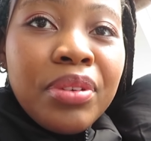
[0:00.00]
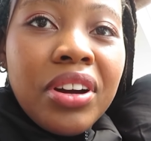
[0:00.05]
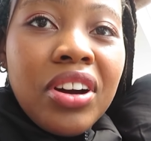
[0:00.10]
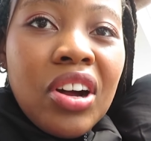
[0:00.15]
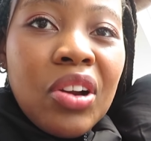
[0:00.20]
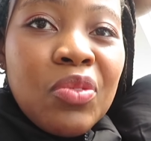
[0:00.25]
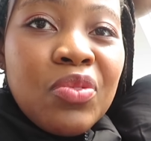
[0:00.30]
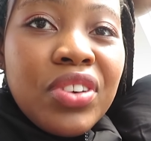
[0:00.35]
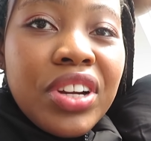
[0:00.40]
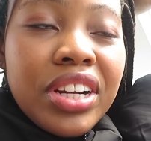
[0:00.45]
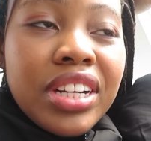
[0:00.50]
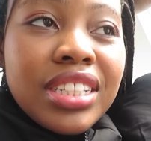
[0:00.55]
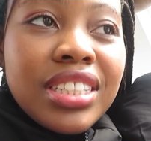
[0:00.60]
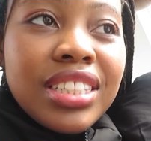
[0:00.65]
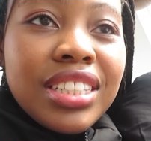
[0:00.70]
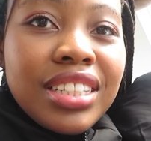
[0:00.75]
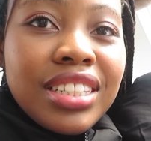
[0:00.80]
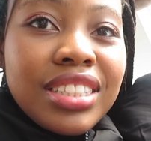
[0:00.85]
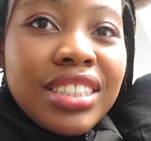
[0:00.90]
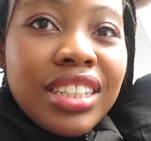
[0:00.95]
we got very
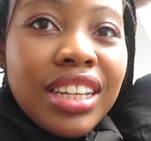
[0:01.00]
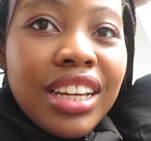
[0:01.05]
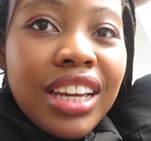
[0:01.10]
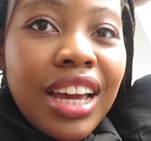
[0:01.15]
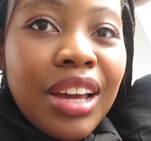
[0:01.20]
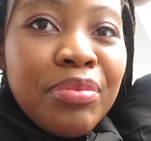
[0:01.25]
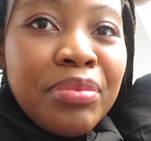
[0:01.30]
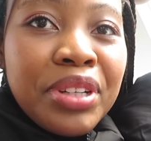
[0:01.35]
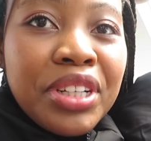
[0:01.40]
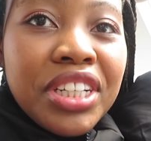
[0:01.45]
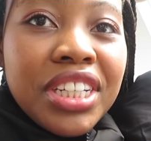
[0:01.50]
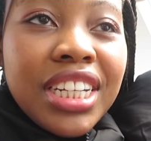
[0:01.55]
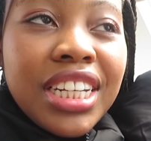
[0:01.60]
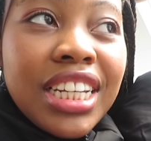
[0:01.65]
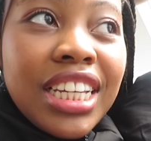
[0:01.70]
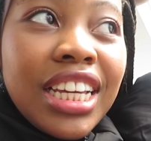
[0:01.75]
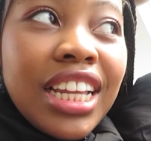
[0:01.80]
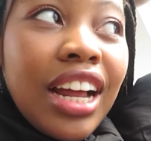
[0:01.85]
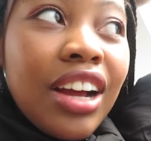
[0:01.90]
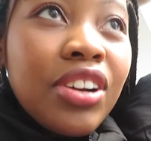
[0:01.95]
seasick and
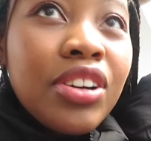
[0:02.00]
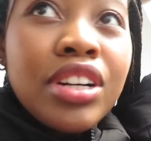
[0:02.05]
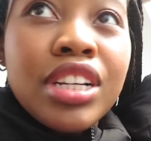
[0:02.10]
couldn't eat up.